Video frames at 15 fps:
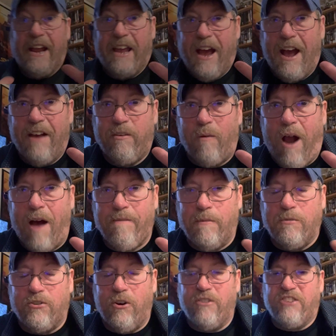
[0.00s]
guys, Rob
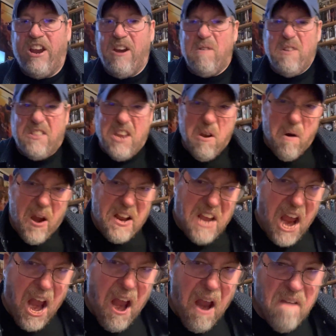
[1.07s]
from Georgia here with you,
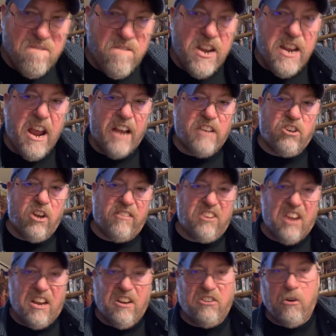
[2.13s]
aka
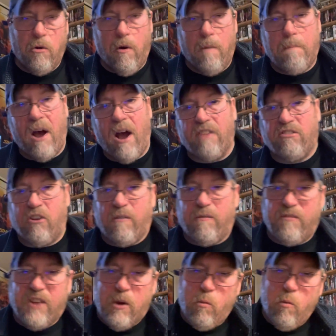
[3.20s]
VHS82
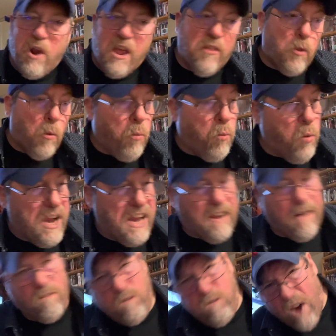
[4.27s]
apostrophe with week
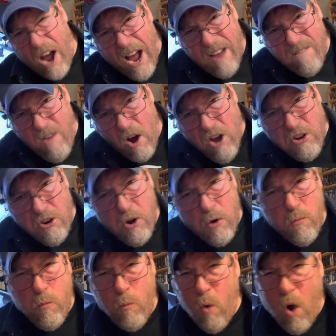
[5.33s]

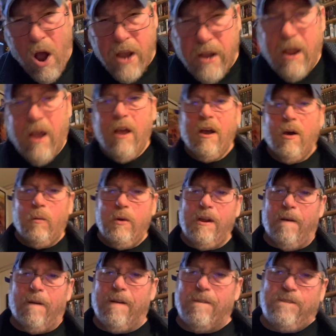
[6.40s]
501. We
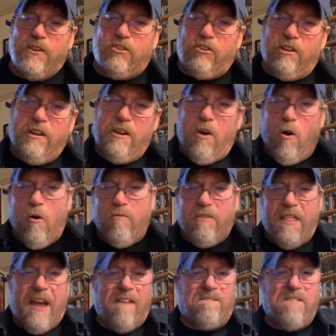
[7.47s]
are officially over
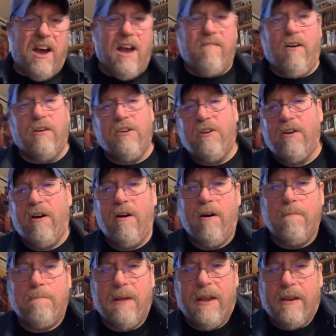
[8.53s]
that 500
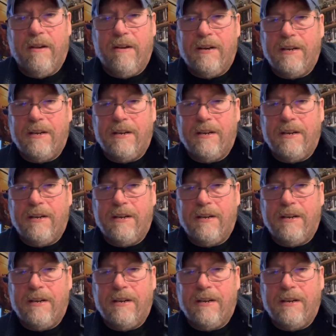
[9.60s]
hump, and